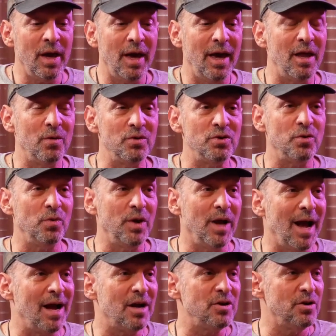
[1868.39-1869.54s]
And it was a
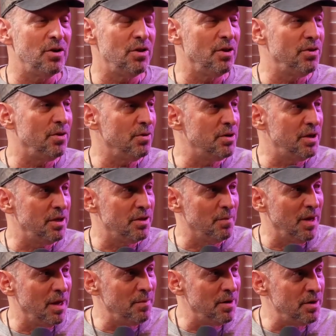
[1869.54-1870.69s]
reaction to the 13th
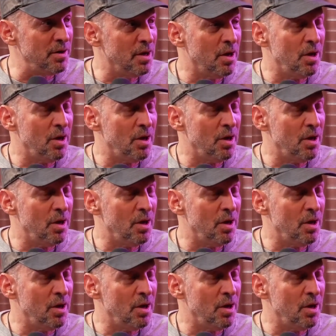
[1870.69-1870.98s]
Amendment,